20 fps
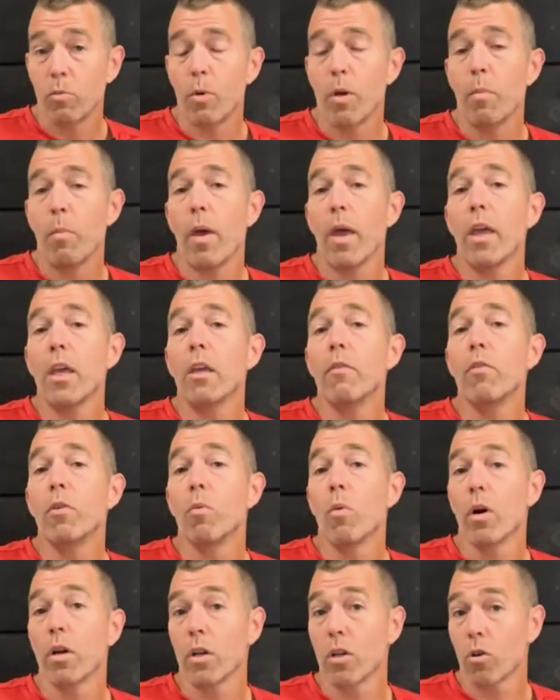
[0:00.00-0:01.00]
we may even
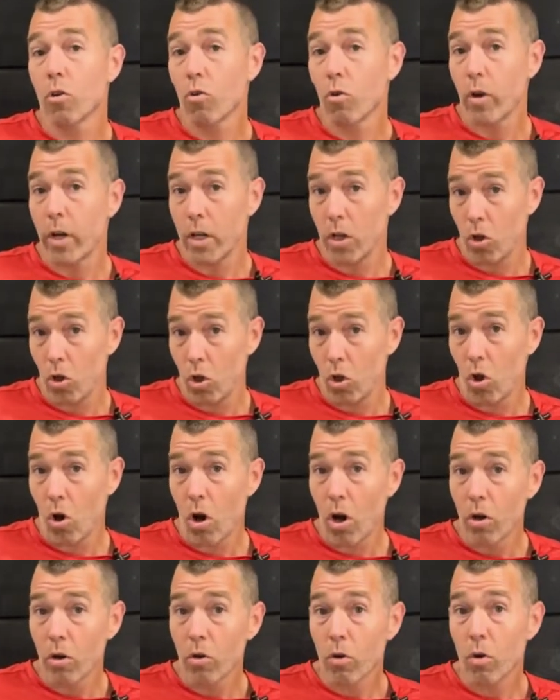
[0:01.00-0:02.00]
want to create a
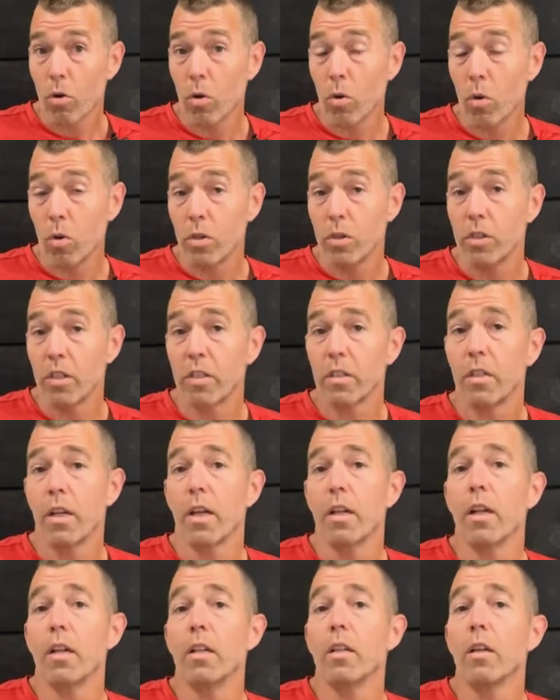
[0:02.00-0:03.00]
longer hold just to
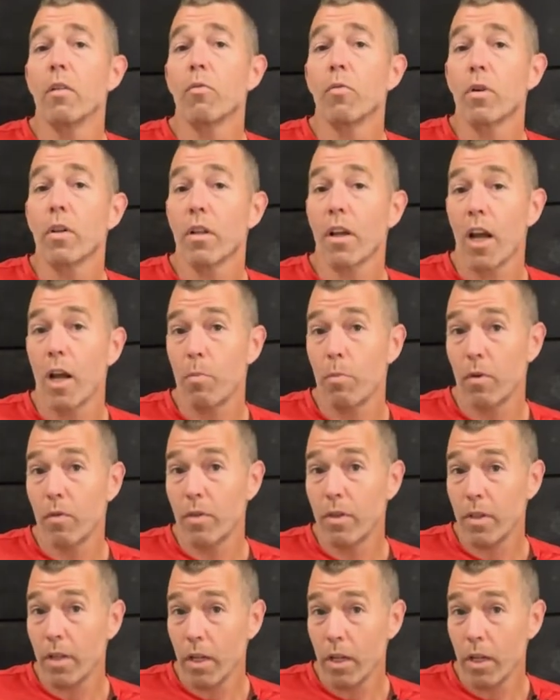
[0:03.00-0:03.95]
get a different type of